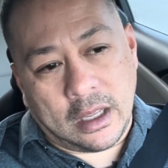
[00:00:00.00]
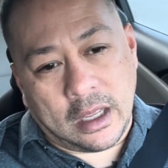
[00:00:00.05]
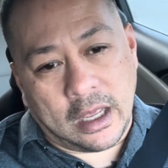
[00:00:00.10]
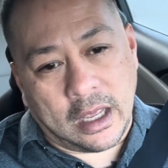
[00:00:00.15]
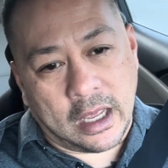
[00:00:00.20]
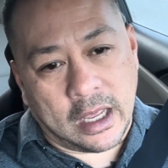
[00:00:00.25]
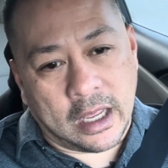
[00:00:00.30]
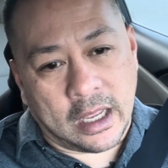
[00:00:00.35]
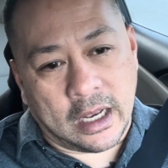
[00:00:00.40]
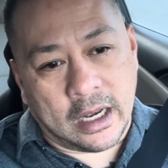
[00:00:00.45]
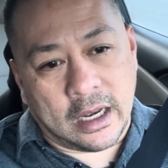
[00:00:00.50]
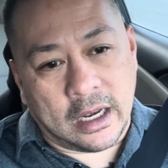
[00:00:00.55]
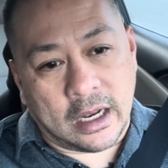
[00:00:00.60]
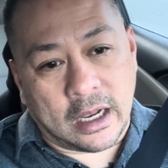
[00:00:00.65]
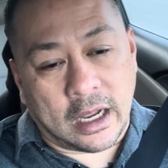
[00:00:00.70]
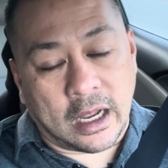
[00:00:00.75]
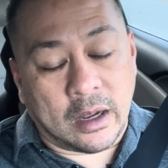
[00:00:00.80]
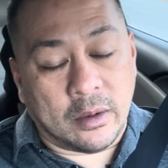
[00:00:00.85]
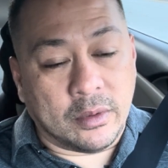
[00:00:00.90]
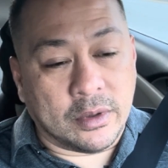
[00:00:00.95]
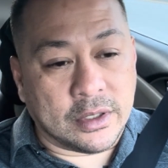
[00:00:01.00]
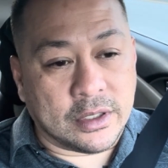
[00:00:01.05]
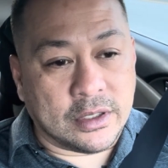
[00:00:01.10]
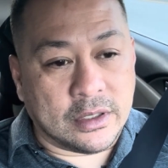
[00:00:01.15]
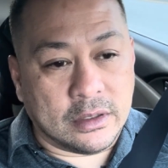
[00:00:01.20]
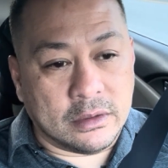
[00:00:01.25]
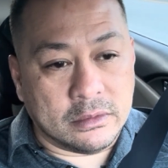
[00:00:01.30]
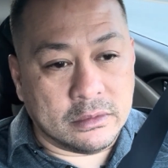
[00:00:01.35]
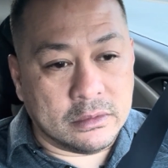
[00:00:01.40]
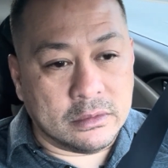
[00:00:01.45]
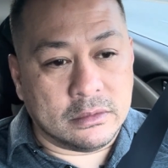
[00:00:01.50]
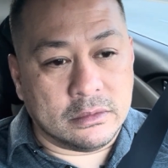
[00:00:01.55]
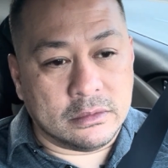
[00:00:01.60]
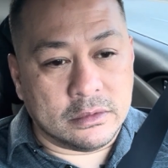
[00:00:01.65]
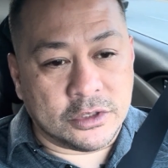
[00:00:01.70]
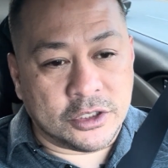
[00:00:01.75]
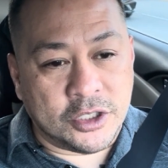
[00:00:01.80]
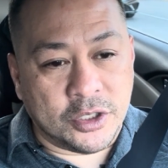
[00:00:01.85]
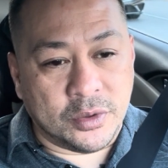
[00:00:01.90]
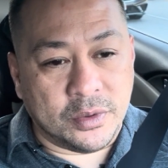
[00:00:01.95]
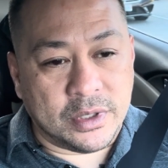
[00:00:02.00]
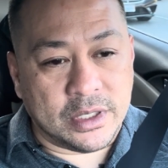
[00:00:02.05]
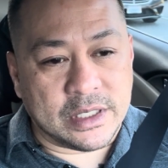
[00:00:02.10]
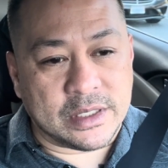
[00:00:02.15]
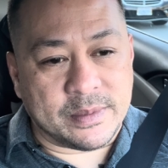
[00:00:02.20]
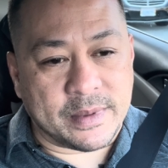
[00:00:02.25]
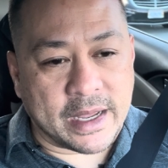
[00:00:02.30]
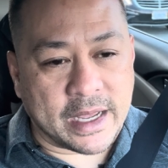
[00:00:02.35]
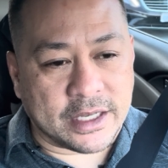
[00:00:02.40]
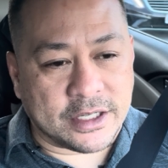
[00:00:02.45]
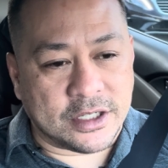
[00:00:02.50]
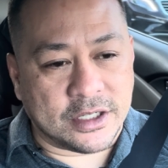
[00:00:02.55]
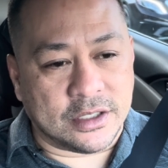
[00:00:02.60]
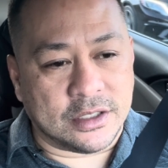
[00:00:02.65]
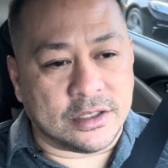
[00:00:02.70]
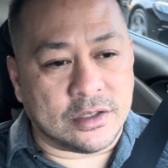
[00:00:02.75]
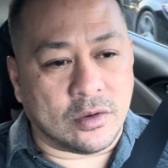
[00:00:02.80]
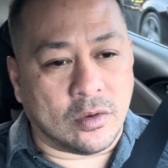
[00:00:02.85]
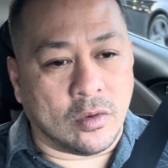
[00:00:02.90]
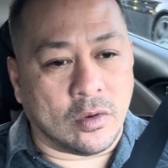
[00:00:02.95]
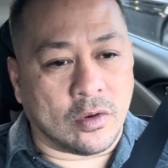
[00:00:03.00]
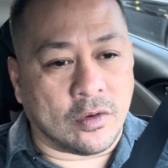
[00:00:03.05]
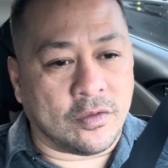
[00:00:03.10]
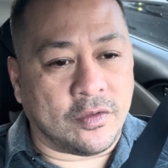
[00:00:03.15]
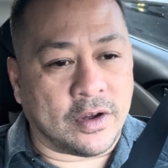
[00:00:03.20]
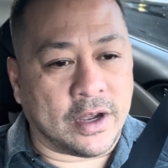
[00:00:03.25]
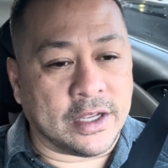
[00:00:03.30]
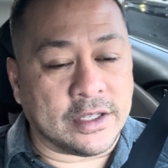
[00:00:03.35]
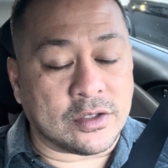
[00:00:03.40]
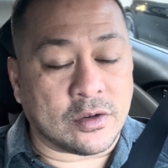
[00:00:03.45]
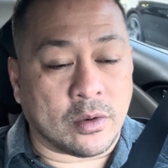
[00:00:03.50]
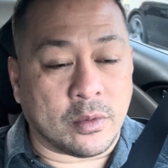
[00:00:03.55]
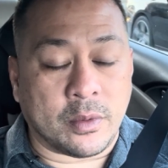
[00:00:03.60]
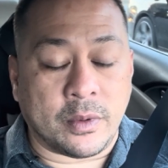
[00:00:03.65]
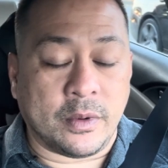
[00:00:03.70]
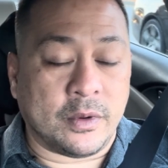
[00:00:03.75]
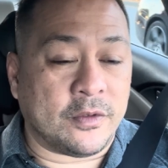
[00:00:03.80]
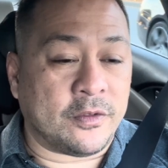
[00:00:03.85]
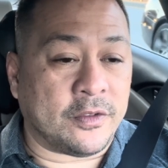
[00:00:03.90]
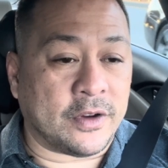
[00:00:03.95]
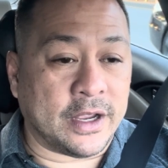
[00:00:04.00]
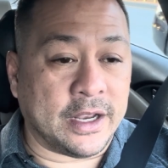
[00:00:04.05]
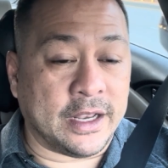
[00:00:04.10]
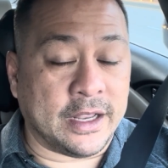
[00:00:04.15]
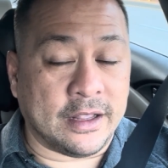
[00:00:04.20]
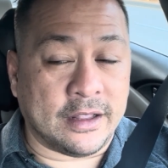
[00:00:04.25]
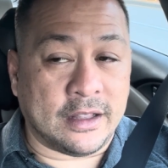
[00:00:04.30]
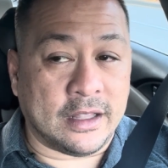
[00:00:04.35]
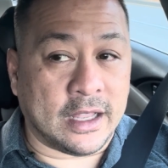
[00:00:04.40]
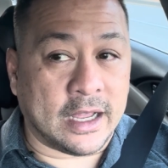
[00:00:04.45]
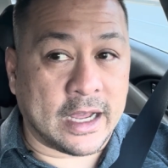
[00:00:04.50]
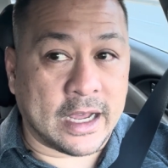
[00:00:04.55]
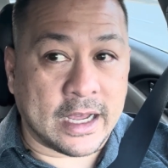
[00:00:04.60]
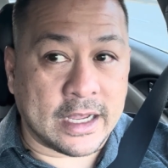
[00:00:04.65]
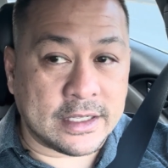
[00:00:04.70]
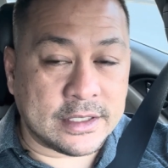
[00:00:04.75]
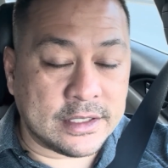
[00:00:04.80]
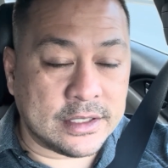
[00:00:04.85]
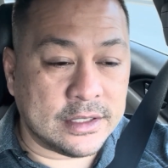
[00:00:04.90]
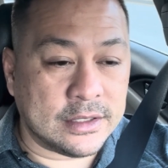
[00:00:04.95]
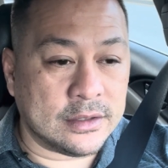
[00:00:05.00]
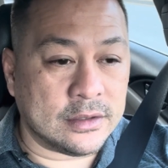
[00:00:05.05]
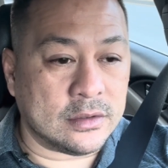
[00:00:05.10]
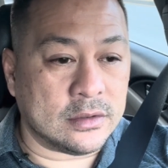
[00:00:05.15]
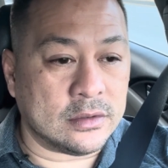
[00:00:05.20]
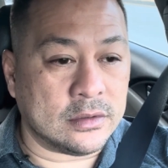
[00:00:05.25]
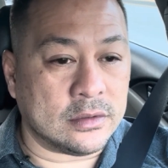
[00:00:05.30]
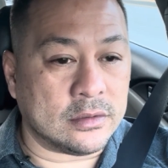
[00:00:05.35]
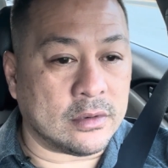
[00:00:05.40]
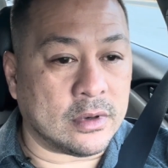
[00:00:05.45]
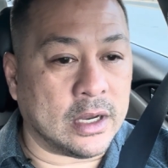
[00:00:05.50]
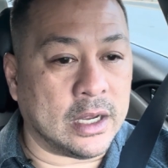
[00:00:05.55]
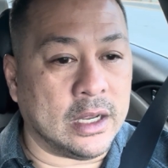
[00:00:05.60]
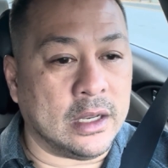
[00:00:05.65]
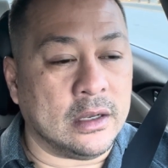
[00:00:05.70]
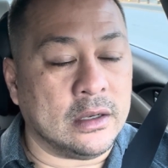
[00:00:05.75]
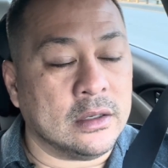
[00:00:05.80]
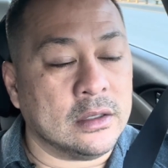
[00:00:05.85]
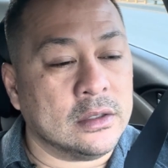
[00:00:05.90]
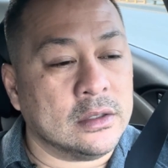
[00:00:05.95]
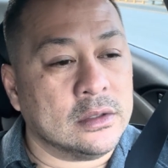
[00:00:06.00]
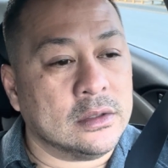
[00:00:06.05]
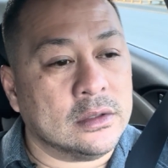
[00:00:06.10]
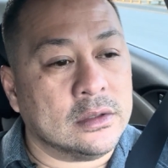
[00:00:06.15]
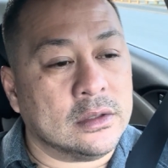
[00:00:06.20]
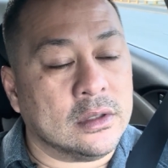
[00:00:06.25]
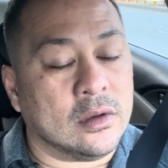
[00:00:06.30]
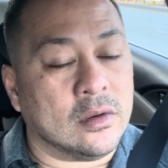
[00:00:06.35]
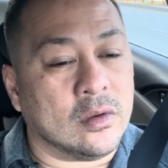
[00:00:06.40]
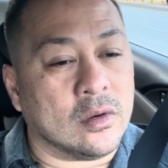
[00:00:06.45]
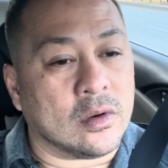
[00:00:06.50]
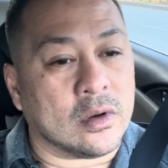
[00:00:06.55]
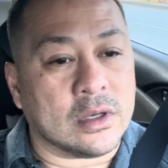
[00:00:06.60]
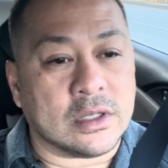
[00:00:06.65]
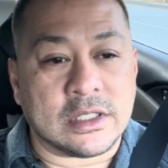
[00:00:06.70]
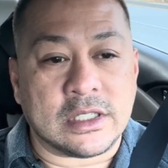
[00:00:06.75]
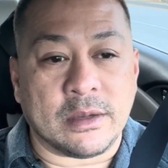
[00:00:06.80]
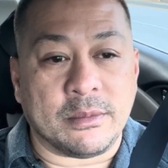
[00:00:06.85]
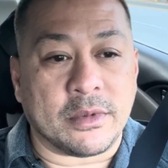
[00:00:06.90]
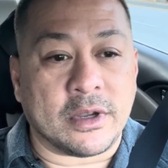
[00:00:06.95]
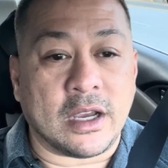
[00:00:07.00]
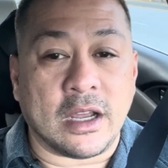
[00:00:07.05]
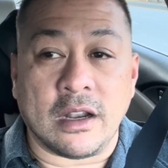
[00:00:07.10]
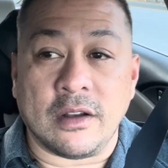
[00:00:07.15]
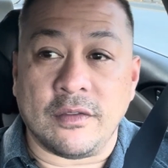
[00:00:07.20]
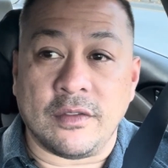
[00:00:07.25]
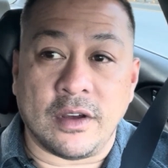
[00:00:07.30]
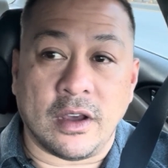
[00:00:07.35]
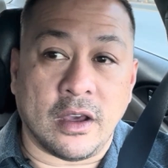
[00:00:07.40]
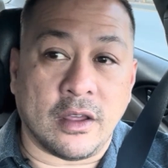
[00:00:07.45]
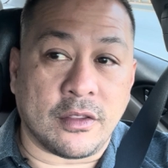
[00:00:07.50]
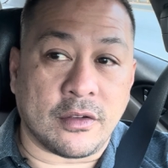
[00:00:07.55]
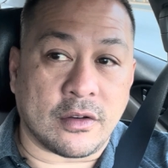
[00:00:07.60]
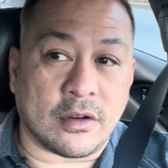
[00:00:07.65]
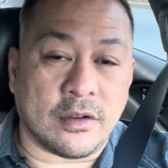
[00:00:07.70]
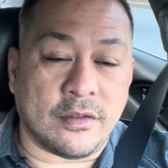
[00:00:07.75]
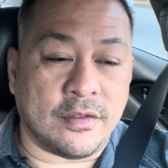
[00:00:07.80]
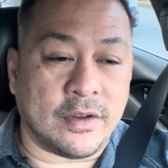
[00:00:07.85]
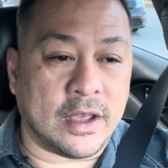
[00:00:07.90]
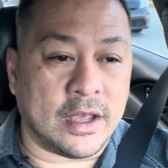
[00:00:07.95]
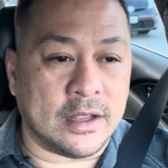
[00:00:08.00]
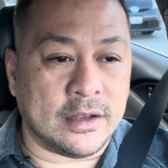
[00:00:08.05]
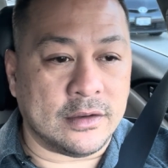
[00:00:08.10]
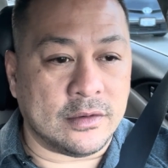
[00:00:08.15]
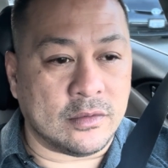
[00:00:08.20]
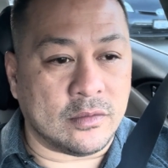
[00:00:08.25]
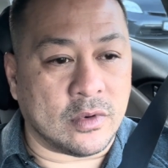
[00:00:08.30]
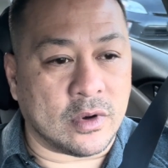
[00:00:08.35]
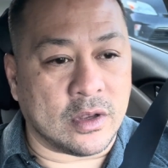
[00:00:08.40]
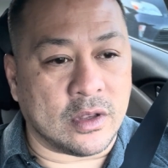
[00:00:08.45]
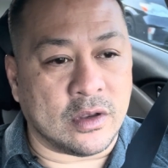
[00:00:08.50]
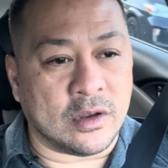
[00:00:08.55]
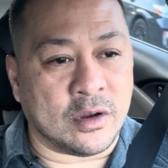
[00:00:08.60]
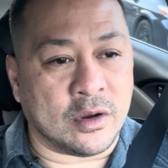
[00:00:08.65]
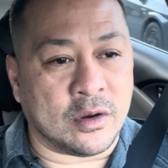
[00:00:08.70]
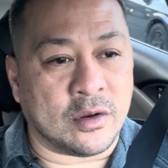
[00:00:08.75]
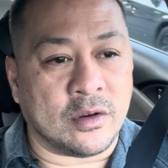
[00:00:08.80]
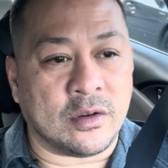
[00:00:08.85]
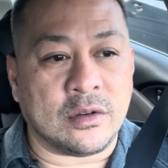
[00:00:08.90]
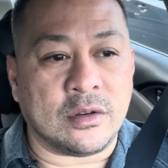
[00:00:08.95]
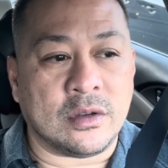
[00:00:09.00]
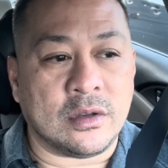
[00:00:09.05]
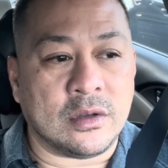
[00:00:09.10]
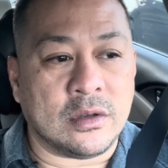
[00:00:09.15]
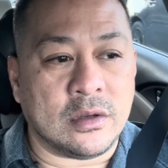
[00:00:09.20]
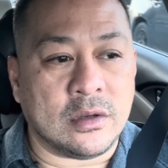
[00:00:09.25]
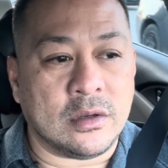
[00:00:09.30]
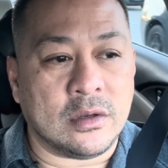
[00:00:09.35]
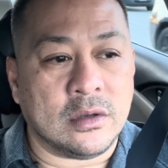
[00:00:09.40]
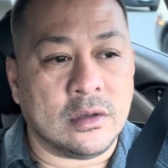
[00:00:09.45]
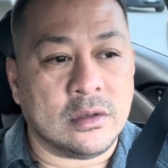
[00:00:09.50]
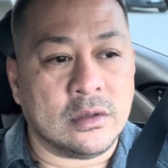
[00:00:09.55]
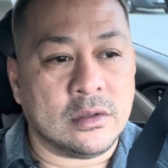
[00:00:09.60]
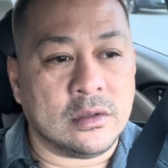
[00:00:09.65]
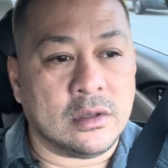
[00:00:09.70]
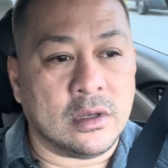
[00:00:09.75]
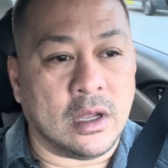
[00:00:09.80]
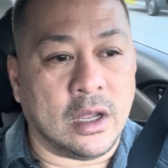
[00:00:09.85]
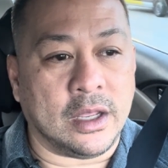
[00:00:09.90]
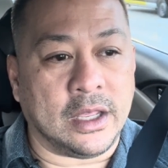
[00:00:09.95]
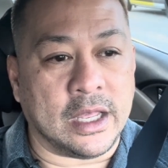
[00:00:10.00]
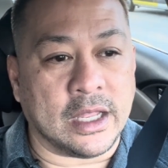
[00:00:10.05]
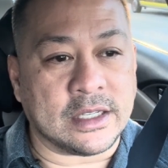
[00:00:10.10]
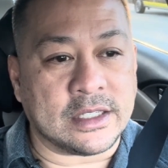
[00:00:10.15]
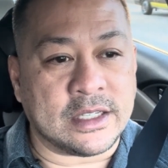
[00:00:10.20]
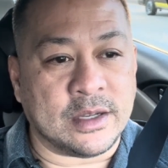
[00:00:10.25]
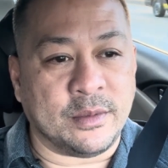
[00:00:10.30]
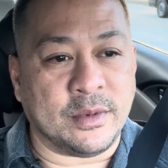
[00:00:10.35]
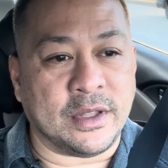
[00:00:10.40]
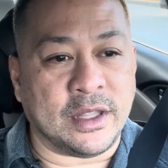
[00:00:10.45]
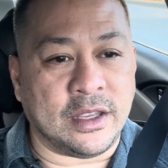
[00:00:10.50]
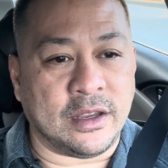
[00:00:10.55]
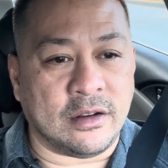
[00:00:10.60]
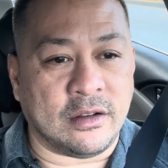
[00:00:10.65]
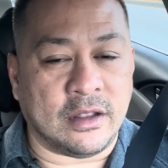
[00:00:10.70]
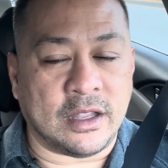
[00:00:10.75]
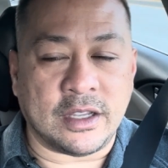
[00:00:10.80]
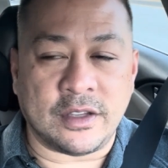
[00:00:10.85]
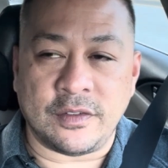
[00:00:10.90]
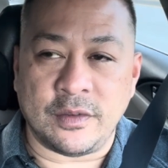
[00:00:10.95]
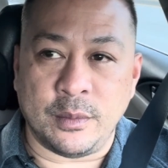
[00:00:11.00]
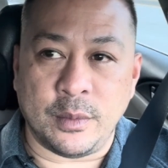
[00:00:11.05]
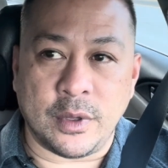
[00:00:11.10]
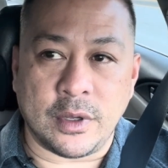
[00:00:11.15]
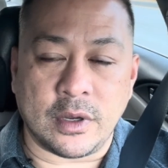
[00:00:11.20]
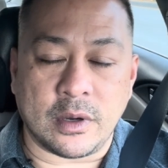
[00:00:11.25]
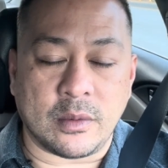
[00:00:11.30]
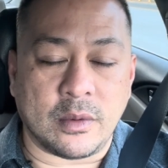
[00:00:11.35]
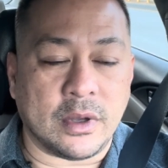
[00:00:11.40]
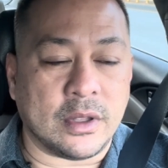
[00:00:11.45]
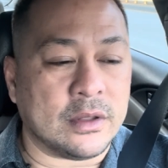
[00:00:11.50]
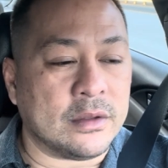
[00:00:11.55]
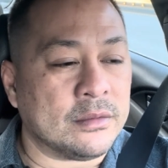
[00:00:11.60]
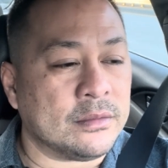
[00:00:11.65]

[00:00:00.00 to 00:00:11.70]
And I would do these matches or fights, or we would fight in class, right? Or in some kind of other event where you're against someone that you're less familiar with